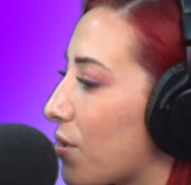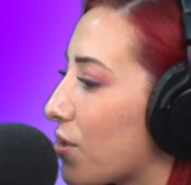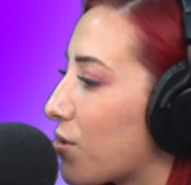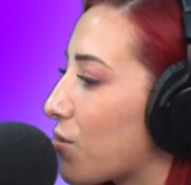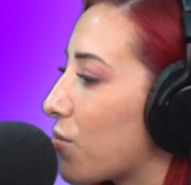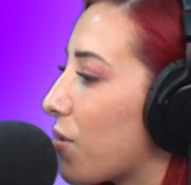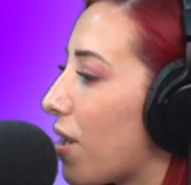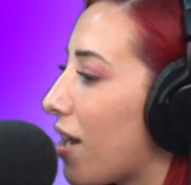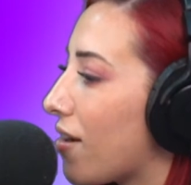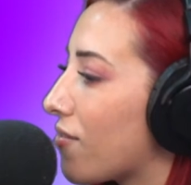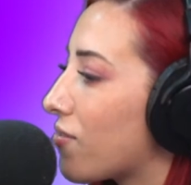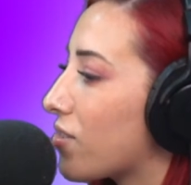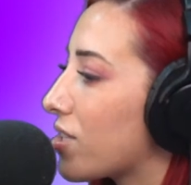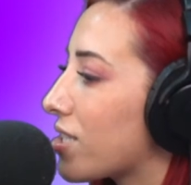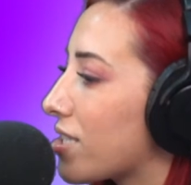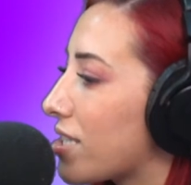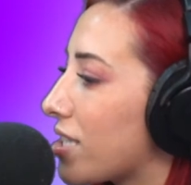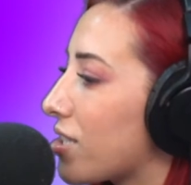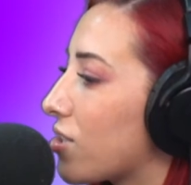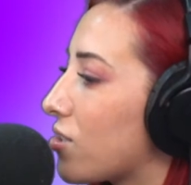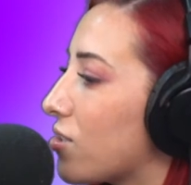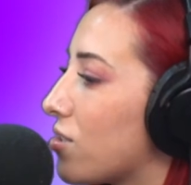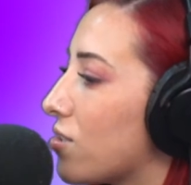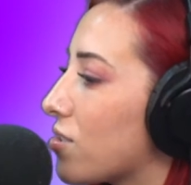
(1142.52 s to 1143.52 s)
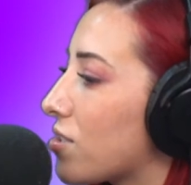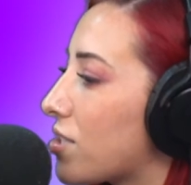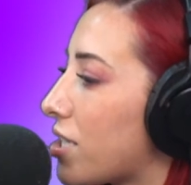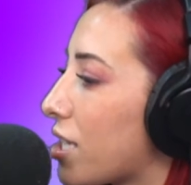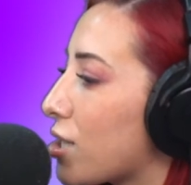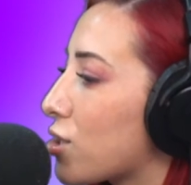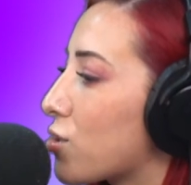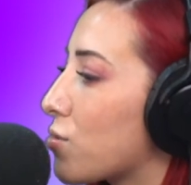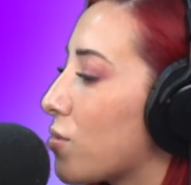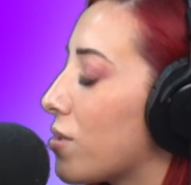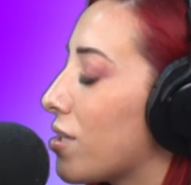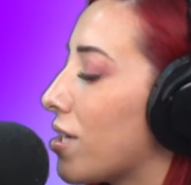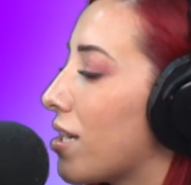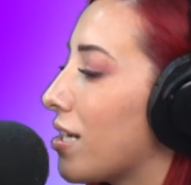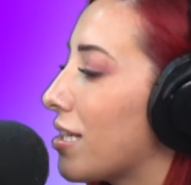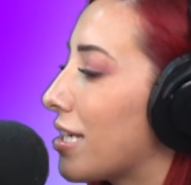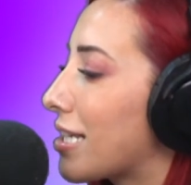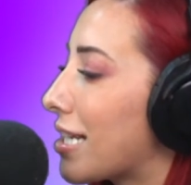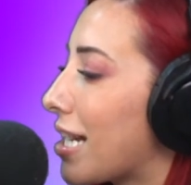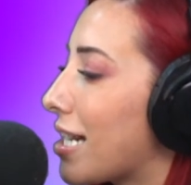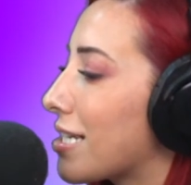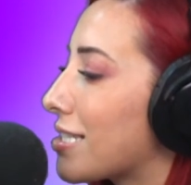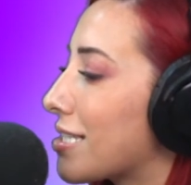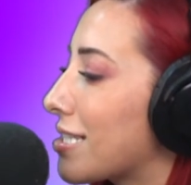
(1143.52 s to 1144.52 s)
went through every single sexual
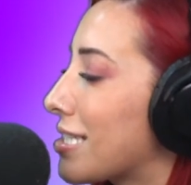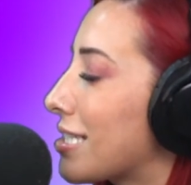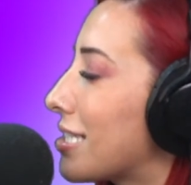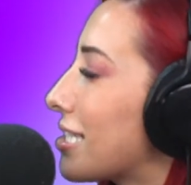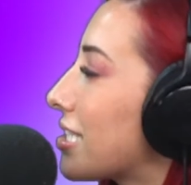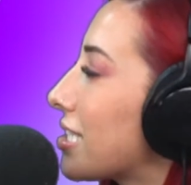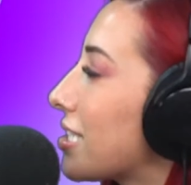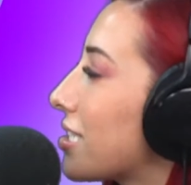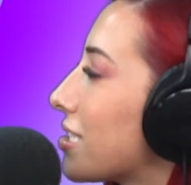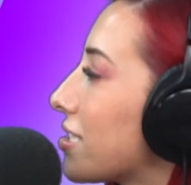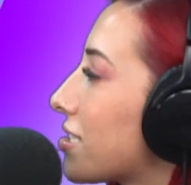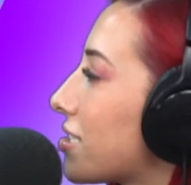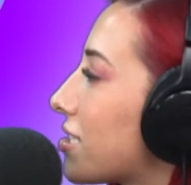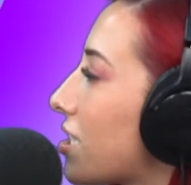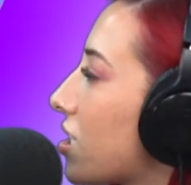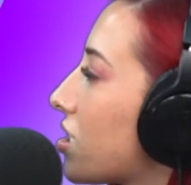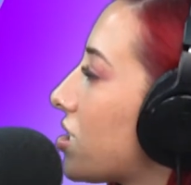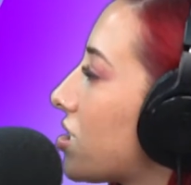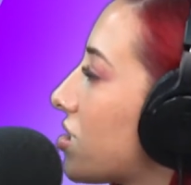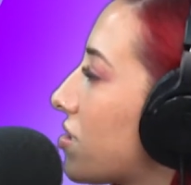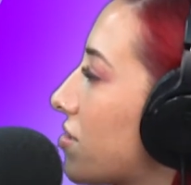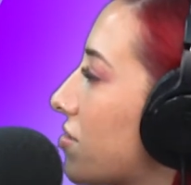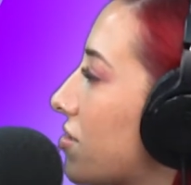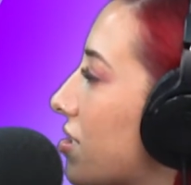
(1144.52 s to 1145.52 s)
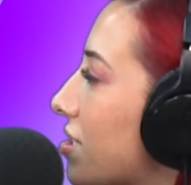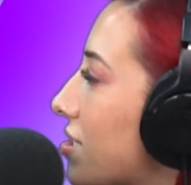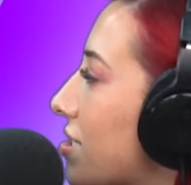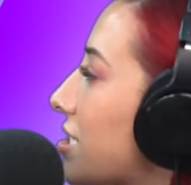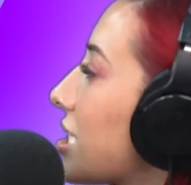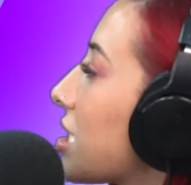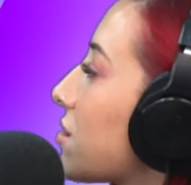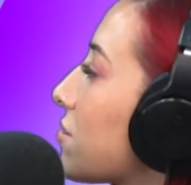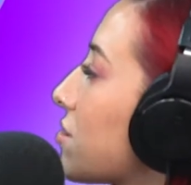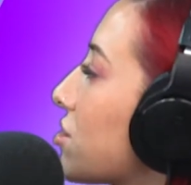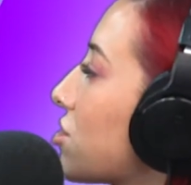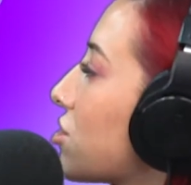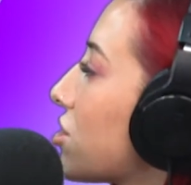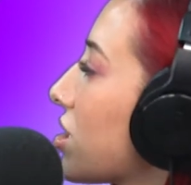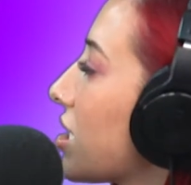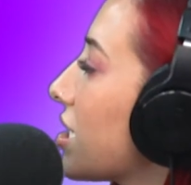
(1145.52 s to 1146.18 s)
like S T D to distinguish